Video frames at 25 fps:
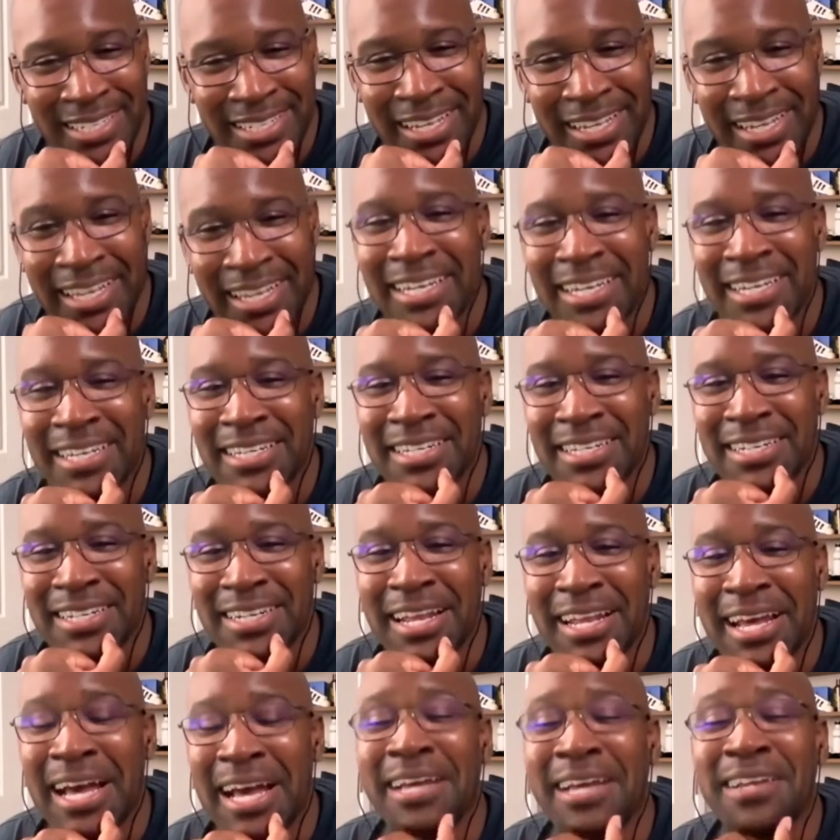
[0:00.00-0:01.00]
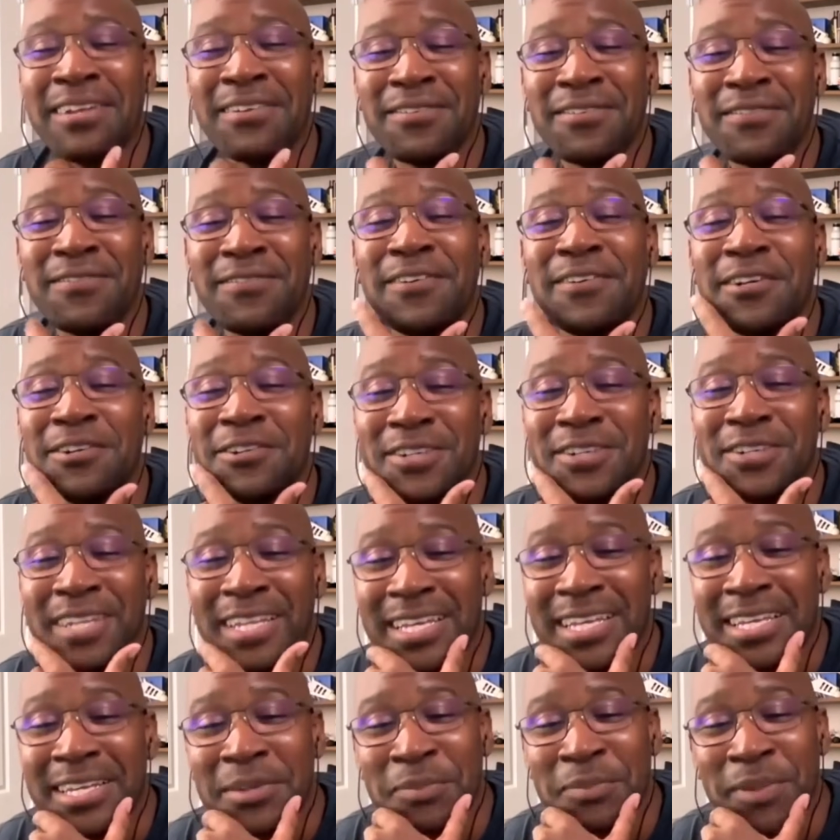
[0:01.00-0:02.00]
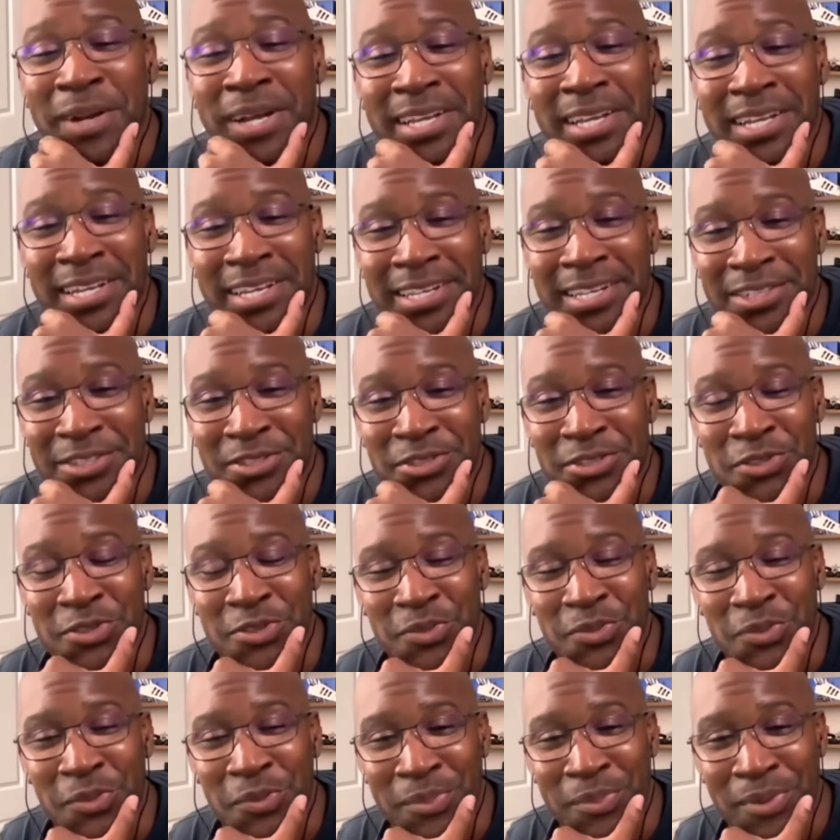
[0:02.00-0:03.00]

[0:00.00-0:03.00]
And I feel like my answer